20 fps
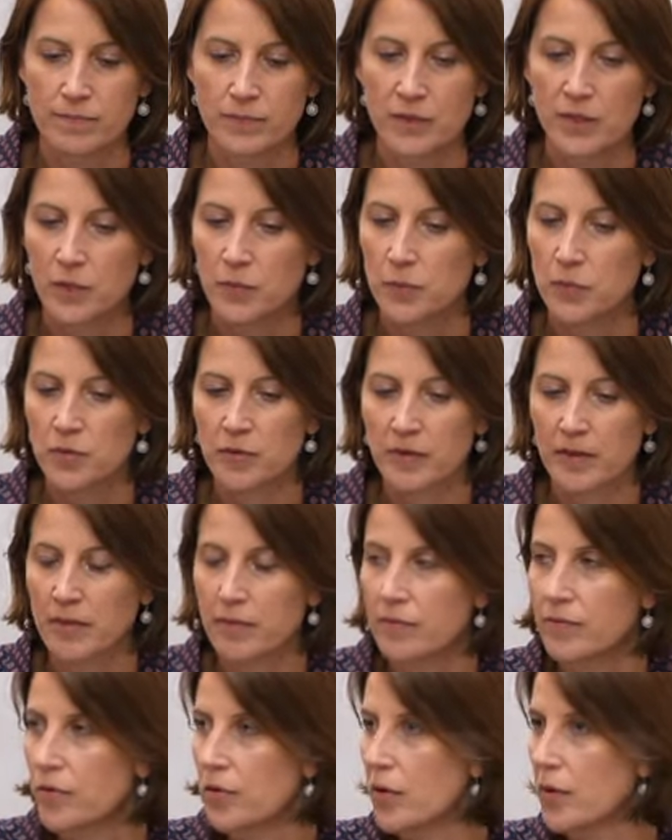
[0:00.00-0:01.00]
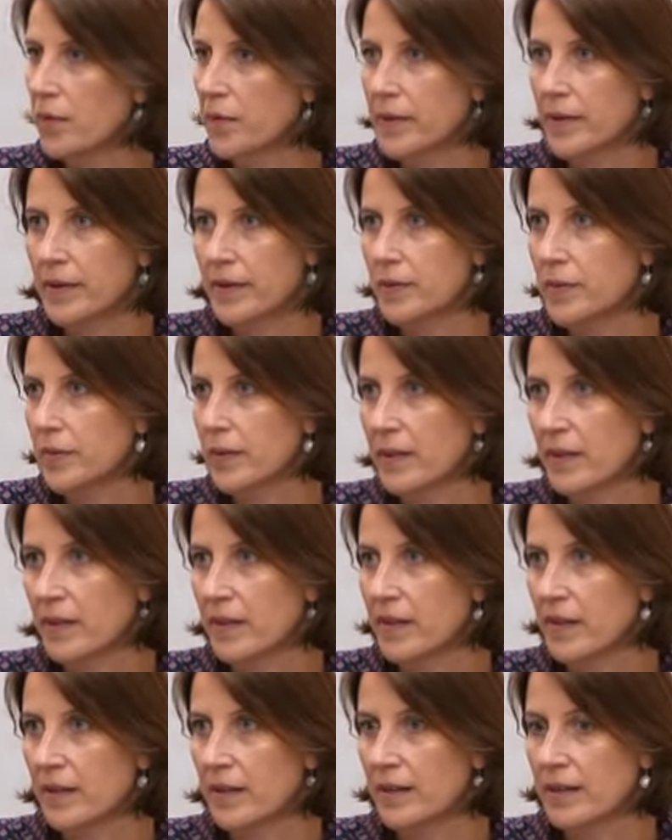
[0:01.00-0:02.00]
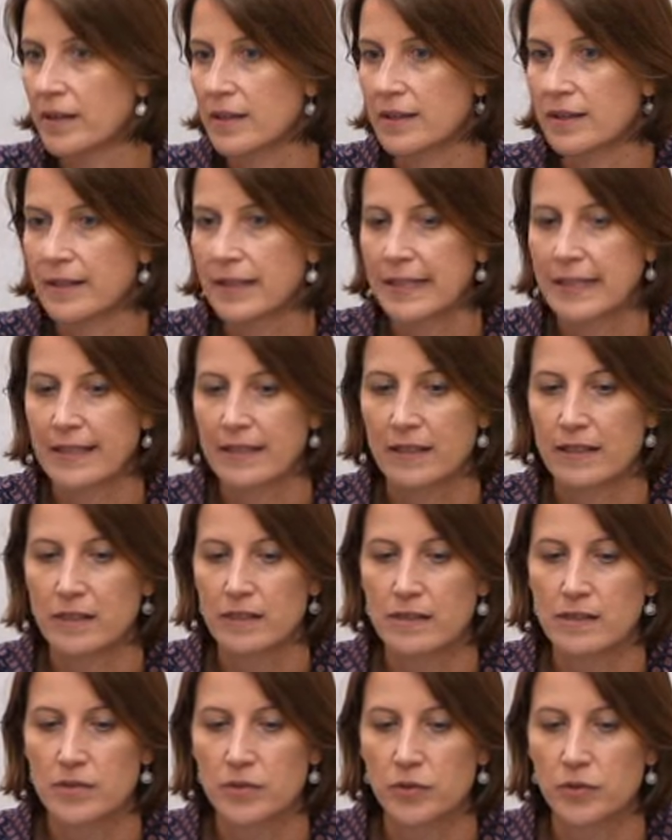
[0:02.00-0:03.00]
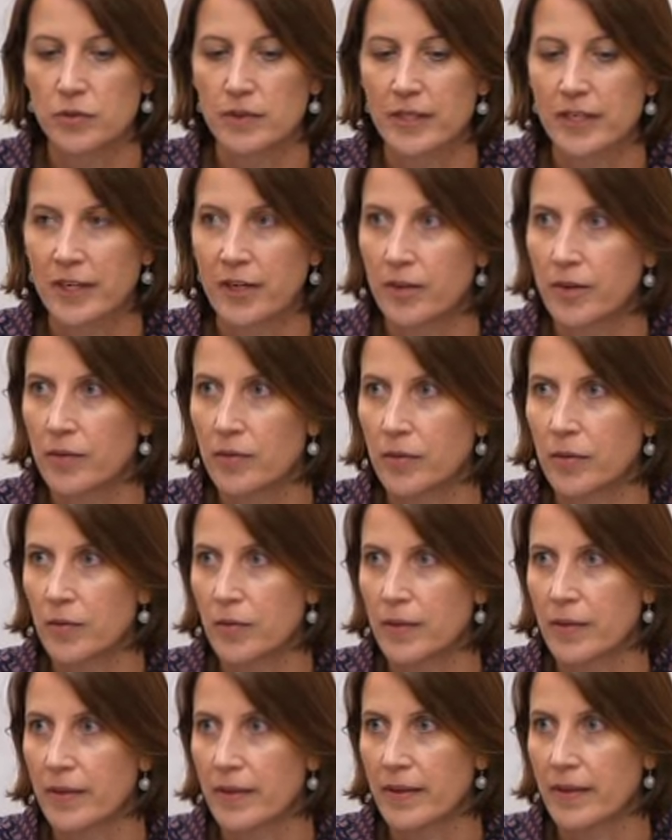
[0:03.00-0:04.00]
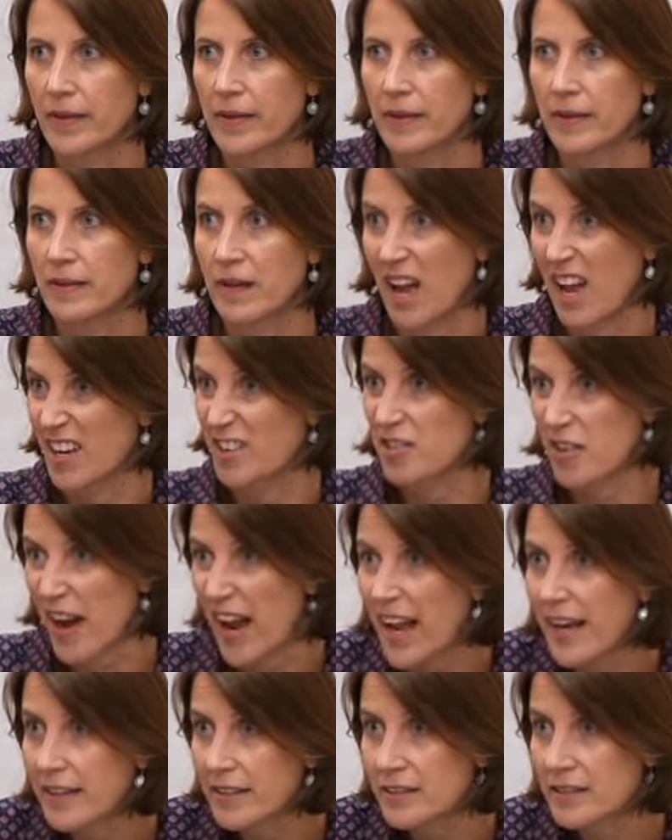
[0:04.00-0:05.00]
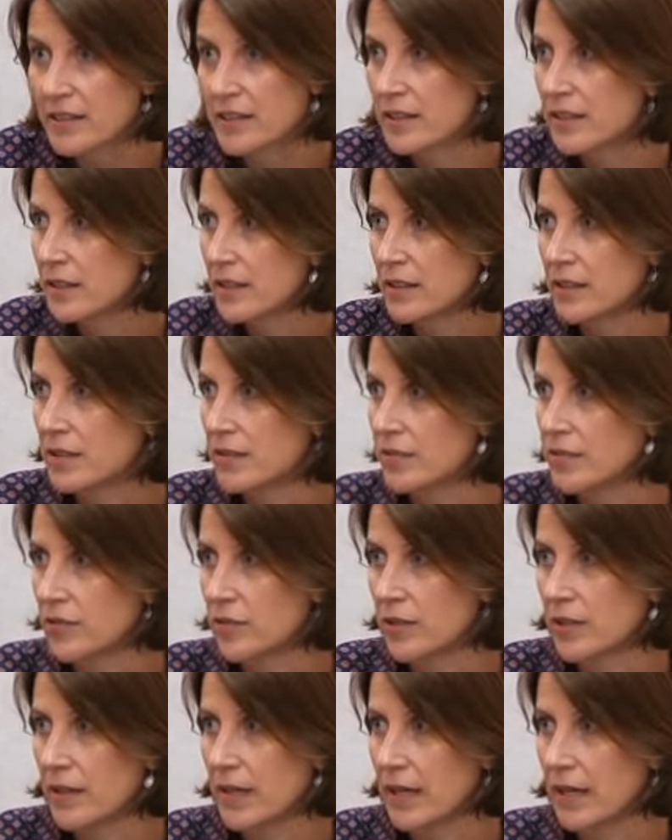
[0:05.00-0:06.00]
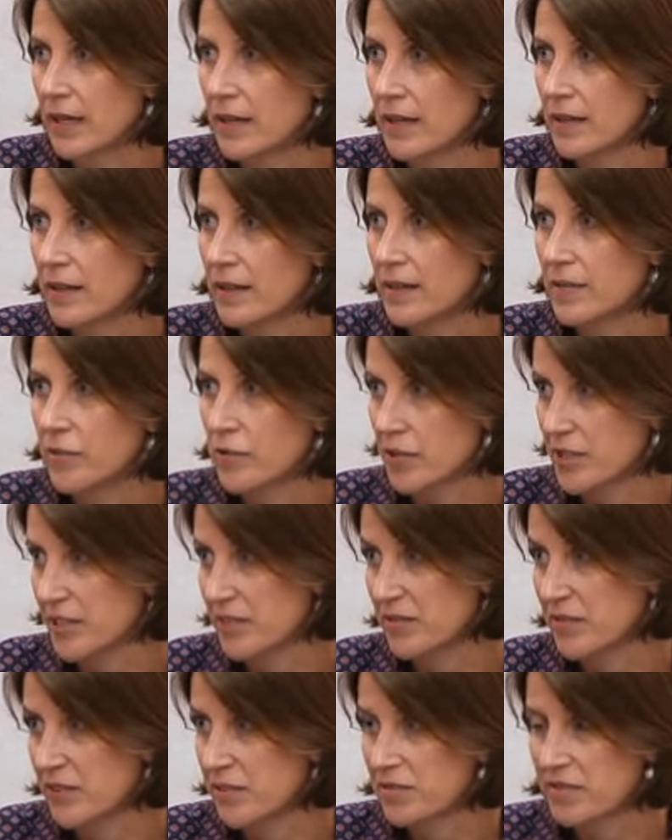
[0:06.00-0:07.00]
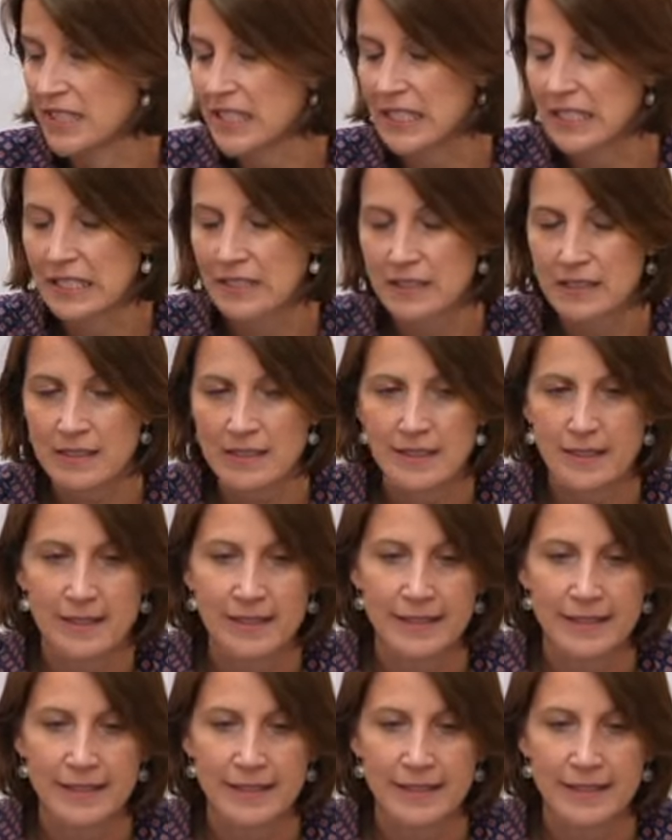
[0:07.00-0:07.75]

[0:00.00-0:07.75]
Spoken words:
moving forward with the school year with a contract for 14-15.